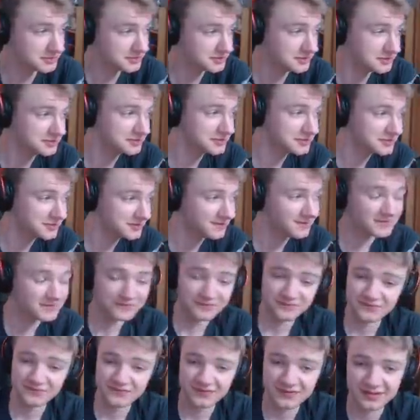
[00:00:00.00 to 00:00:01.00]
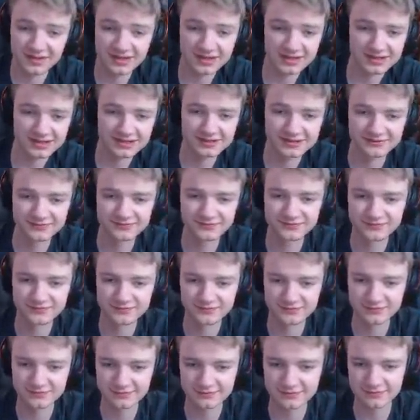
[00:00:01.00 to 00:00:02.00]
Let's go pink. Oh, yeah, let's get it.
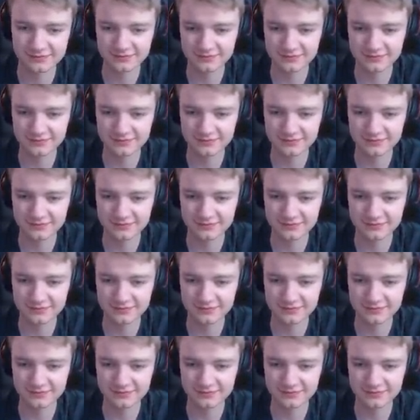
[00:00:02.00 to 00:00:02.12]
